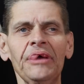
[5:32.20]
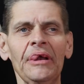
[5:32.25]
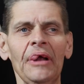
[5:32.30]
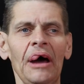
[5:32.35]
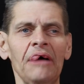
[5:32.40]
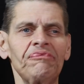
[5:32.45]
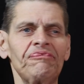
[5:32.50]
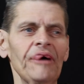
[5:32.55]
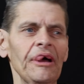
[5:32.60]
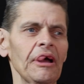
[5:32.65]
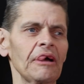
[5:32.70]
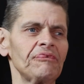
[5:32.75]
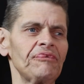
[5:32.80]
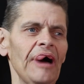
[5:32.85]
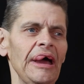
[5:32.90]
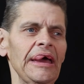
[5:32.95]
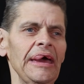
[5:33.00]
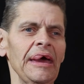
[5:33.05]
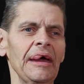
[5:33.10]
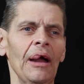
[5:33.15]
I figure if
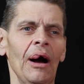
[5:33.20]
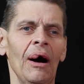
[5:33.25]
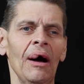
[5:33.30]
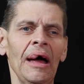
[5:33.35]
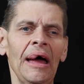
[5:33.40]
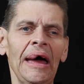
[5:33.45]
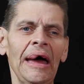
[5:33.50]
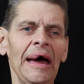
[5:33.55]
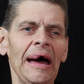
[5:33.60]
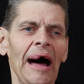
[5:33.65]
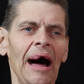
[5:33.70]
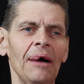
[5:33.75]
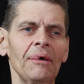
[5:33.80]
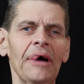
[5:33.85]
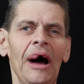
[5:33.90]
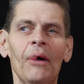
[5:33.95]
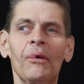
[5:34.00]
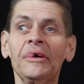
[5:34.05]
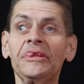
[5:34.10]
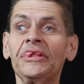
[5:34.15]
I
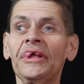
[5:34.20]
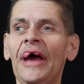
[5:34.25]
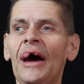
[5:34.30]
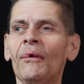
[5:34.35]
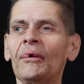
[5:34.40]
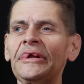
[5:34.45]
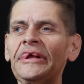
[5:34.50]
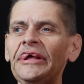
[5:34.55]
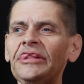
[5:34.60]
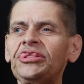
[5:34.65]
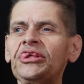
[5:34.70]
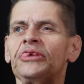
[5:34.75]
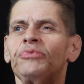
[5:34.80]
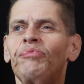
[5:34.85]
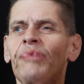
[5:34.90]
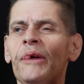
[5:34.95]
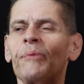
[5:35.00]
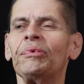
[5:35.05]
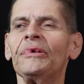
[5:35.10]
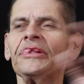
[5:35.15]
would get
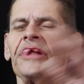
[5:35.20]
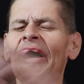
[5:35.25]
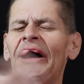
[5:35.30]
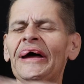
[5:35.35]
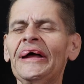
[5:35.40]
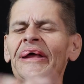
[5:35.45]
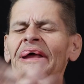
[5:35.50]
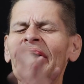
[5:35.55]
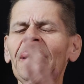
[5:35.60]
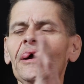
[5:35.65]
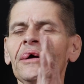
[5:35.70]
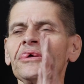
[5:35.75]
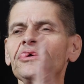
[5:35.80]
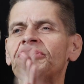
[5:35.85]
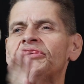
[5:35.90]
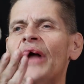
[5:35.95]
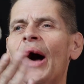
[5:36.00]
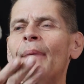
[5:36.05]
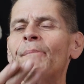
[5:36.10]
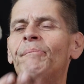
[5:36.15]
these people to,
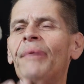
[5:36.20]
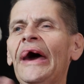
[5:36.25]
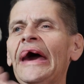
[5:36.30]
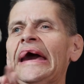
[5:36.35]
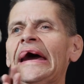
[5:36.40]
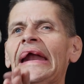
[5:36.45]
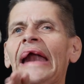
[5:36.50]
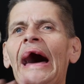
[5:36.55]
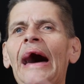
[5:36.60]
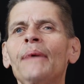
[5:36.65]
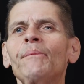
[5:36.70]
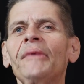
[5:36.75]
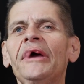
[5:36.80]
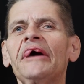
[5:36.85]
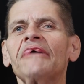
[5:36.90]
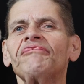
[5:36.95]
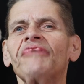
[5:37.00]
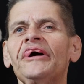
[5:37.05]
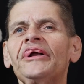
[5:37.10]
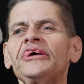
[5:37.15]
stop picking on me
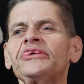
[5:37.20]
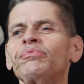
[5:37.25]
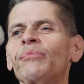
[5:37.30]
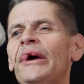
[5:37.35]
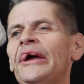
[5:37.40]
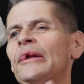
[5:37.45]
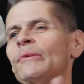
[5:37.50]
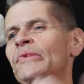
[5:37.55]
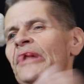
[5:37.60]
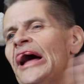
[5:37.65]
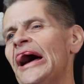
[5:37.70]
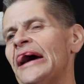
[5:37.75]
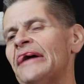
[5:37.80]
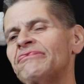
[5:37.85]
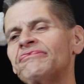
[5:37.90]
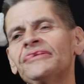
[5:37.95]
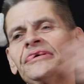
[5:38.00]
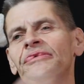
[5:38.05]
if I just made them laugh.